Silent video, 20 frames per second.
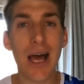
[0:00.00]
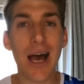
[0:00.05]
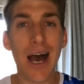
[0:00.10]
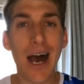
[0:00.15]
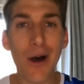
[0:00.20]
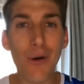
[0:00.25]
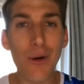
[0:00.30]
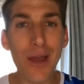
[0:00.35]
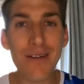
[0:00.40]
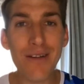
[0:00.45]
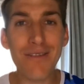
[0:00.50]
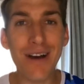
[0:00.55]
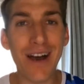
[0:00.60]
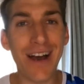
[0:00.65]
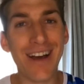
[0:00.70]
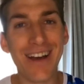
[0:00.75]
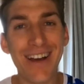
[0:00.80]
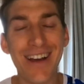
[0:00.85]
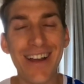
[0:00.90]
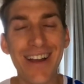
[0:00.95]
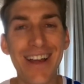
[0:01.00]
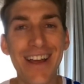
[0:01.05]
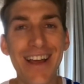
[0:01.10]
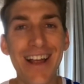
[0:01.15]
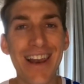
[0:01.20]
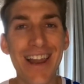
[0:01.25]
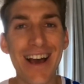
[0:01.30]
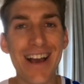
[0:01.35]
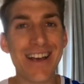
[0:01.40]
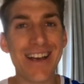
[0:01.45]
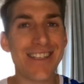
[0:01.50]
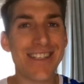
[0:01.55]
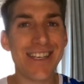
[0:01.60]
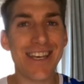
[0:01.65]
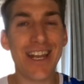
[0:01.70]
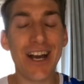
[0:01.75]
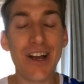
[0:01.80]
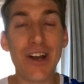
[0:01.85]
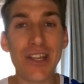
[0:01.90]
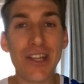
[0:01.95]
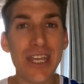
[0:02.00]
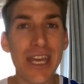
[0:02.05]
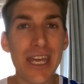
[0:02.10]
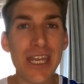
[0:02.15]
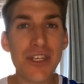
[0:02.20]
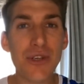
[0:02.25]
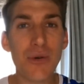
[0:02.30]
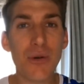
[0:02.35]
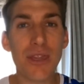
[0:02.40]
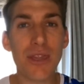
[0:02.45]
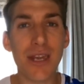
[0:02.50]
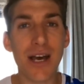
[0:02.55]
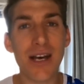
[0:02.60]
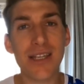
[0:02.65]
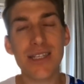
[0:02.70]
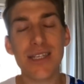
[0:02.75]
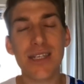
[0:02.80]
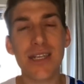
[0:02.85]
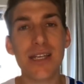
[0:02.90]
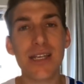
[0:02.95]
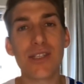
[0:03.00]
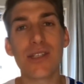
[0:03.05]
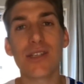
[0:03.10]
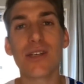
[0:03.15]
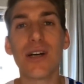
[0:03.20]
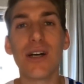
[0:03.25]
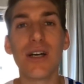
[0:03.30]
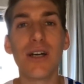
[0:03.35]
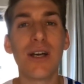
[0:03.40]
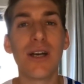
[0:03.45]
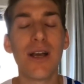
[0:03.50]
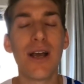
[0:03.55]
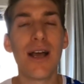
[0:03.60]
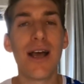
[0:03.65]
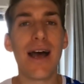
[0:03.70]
However, like I said, I got the entry with 19 days to go.